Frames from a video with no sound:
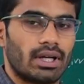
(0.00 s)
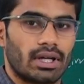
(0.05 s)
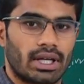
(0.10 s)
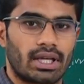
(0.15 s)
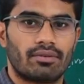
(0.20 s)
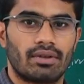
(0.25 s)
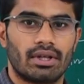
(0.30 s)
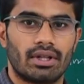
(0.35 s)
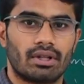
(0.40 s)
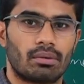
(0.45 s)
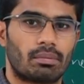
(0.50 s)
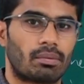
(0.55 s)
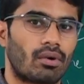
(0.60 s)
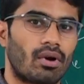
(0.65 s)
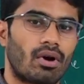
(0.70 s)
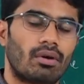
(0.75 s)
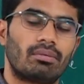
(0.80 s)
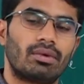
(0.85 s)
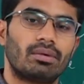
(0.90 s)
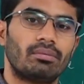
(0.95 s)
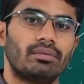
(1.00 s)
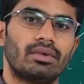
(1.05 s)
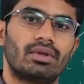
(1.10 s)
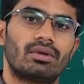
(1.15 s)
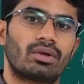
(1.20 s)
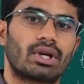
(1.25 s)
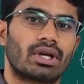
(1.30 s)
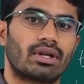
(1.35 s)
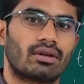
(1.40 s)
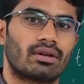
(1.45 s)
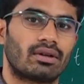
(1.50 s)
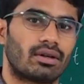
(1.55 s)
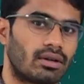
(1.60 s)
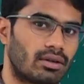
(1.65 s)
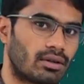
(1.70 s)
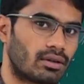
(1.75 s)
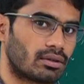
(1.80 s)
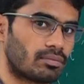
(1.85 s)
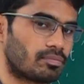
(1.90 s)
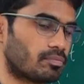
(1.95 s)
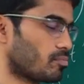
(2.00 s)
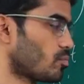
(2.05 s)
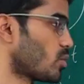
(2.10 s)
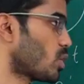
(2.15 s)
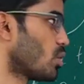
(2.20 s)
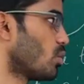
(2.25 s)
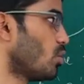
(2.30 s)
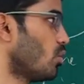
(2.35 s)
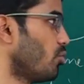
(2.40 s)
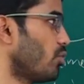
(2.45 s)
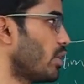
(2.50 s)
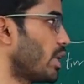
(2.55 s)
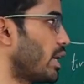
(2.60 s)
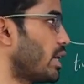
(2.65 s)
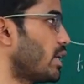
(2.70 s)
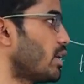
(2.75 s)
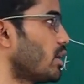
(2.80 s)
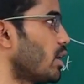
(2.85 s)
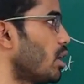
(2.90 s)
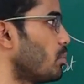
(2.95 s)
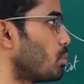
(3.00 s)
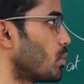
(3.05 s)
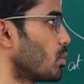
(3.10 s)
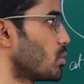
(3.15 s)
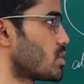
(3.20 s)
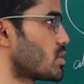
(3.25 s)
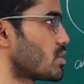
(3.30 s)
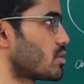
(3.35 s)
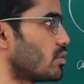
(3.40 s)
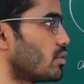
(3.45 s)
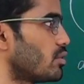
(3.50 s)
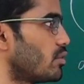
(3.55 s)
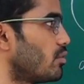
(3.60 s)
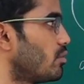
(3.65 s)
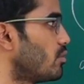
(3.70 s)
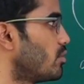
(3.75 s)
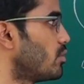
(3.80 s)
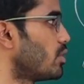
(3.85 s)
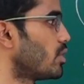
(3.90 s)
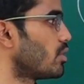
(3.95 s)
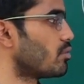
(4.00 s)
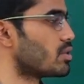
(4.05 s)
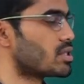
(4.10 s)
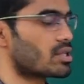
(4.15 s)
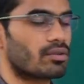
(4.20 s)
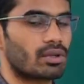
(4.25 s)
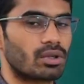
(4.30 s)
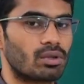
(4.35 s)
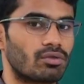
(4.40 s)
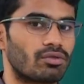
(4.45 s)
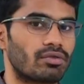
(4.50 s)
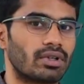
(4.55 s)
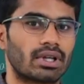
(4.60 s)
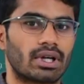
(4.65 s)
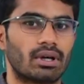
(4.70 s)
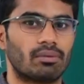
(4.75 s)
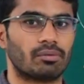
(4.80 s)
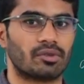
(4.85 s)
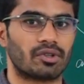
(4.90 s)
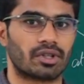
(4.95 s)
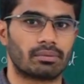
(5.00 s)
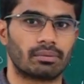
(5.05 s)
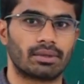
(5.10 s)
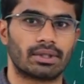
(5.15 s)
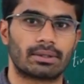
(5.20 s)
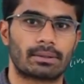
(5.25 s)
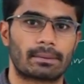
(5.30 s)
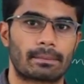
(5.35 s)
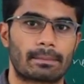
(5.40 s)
given in the problem, you can go for any approach, whichever you feel comfortable.